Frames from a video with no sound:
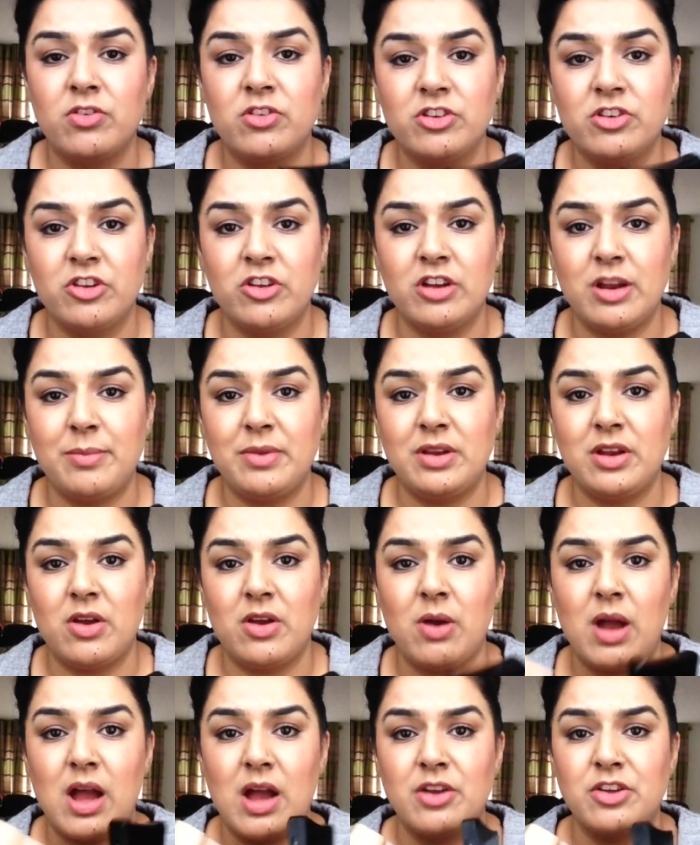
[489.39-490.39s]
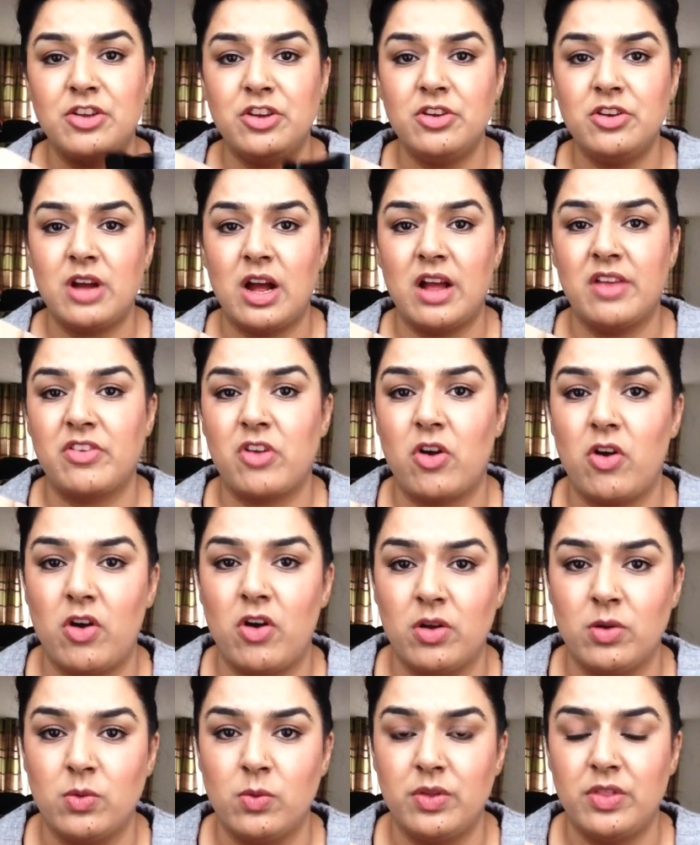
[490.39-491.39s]
Do let me know how you guys got
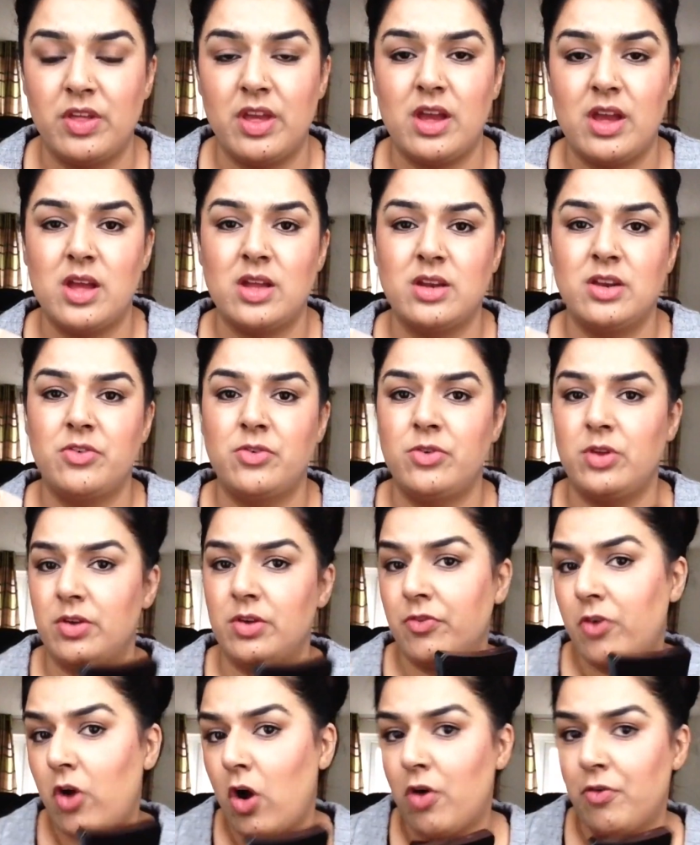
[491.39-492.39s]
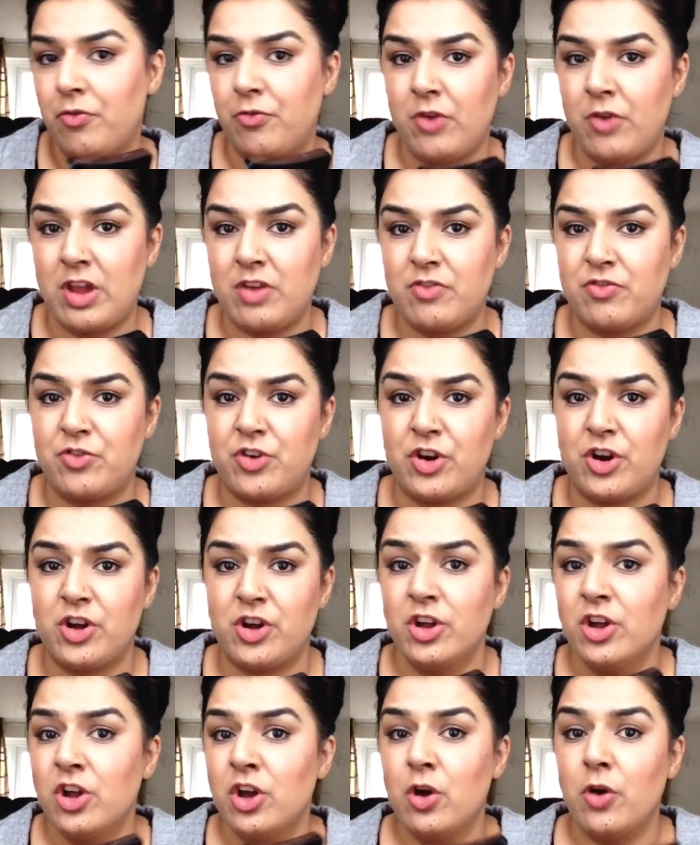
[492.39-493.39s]
on with it, and if you have got a favourite,
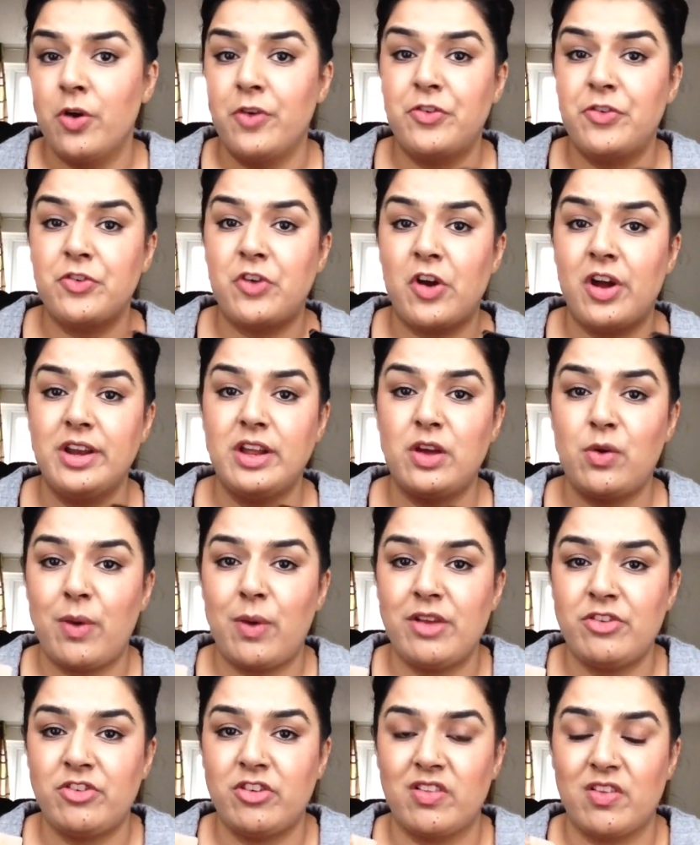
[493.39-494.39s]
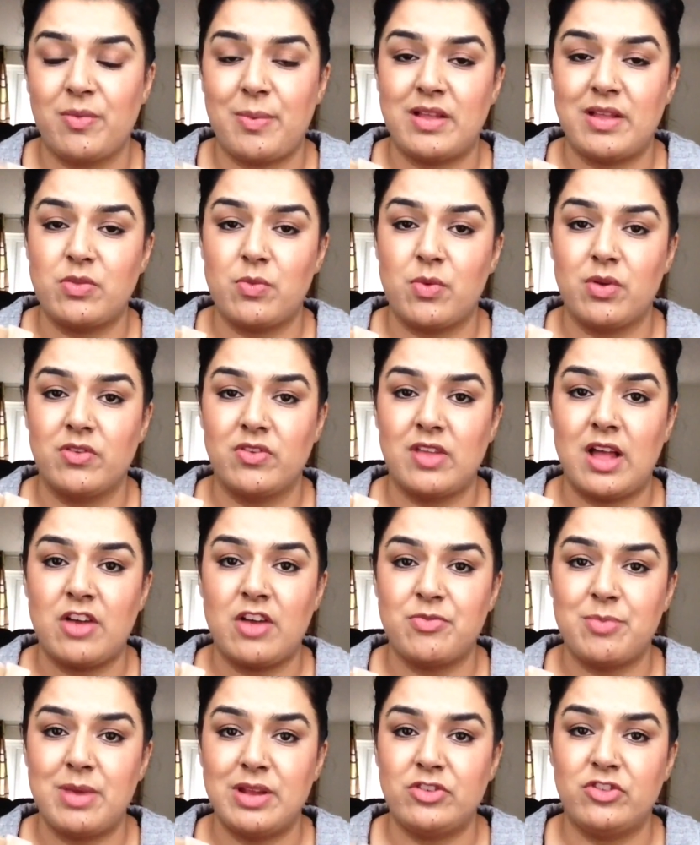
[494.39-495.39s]
or if you've got any questions about the ones that
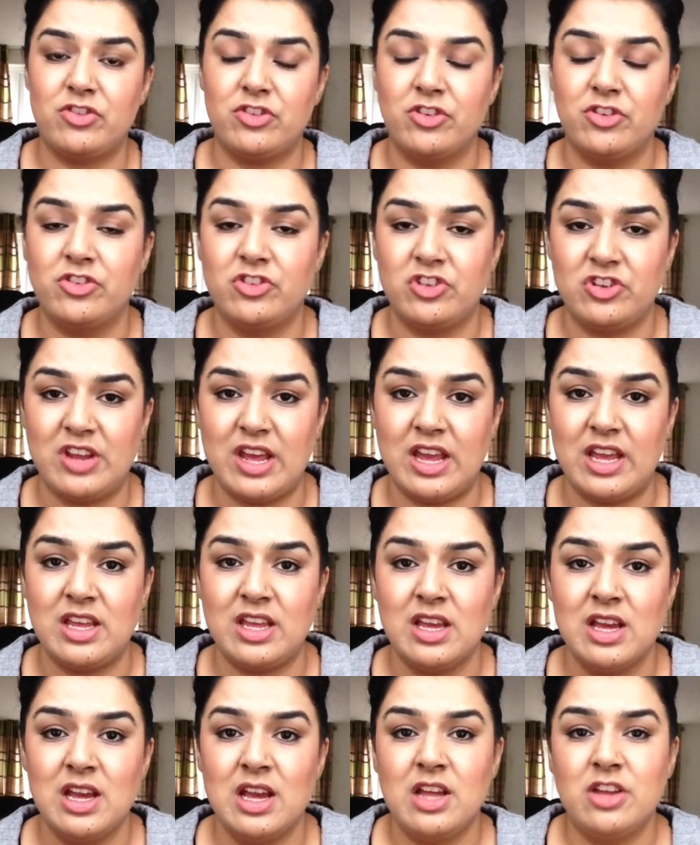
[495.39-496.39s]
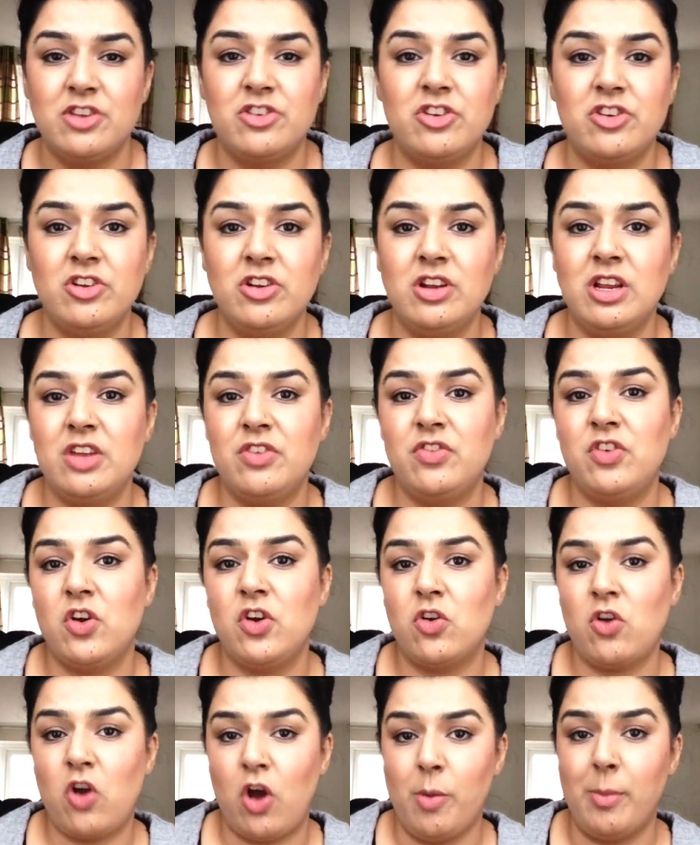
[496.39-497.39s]
I've mentioned today, do leave
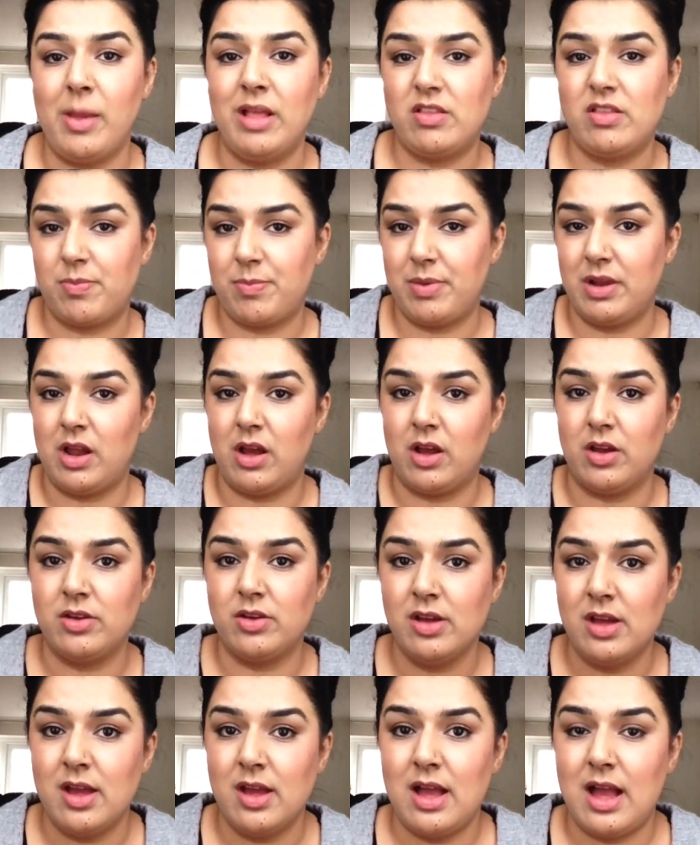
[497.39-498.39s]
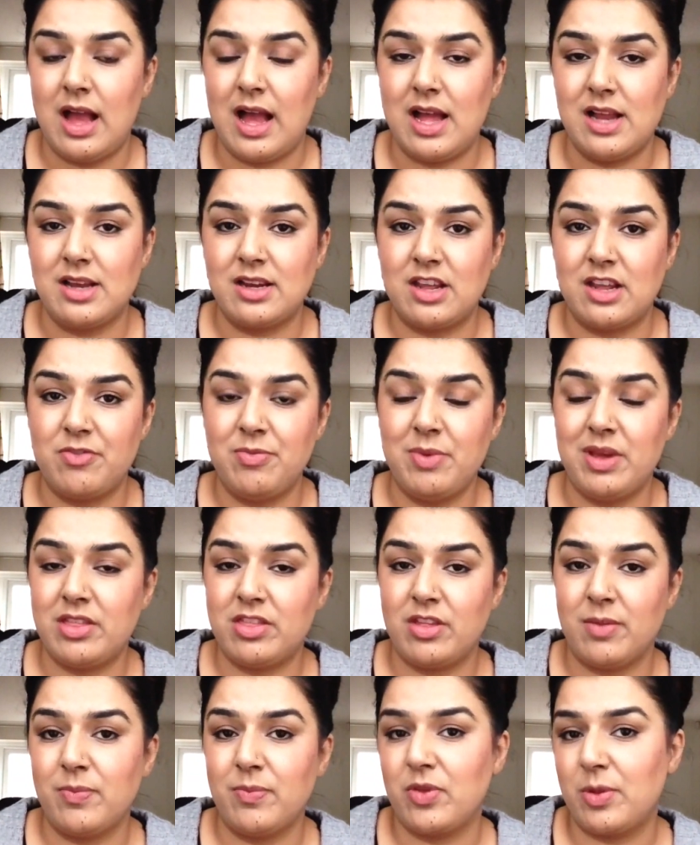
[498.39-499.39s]
your comments below and give me a
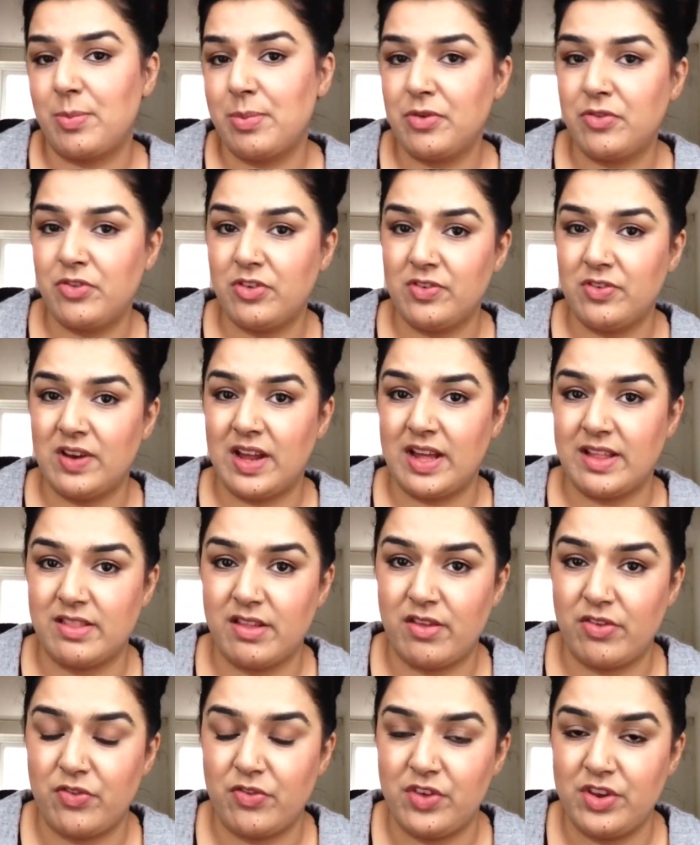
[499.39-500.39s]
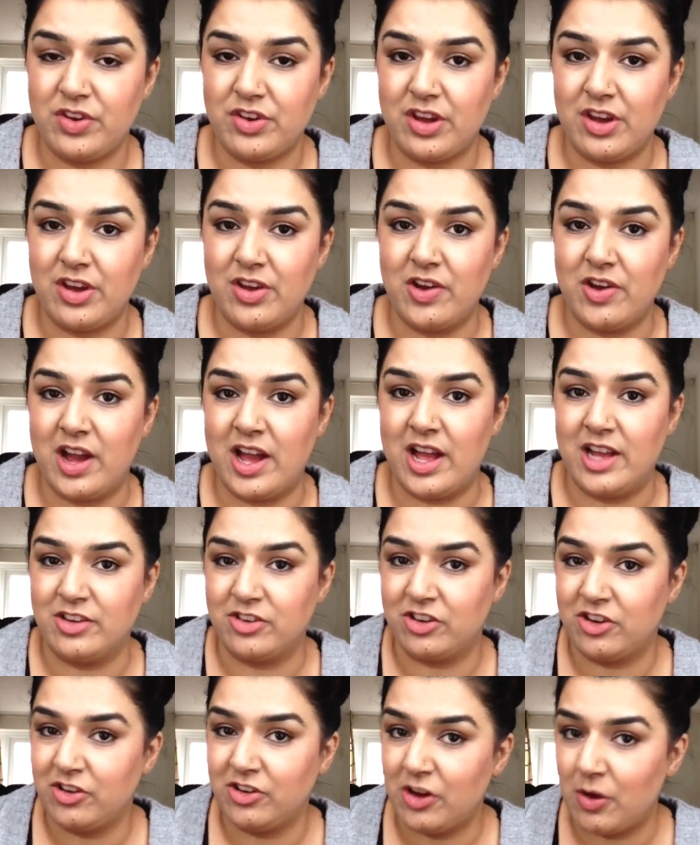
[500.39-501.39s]
thumbs up if you've liked this video. And
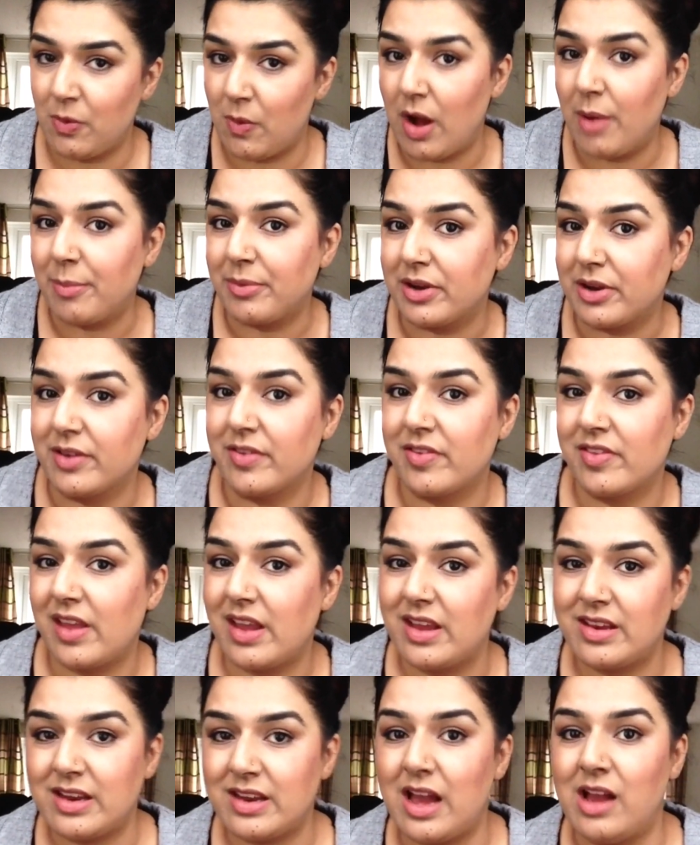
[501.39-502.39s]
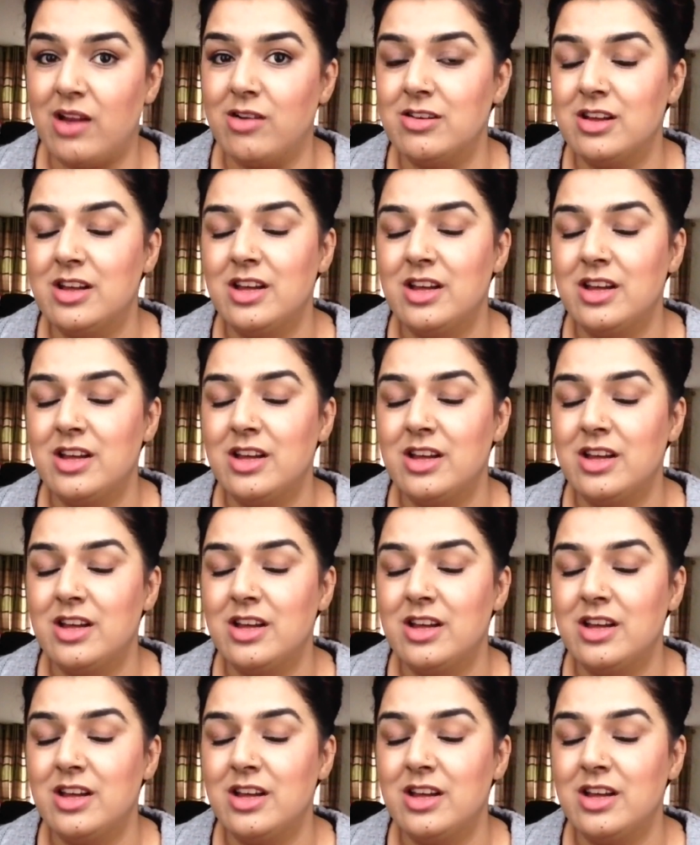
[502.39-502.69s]
you know what I'm going to say now.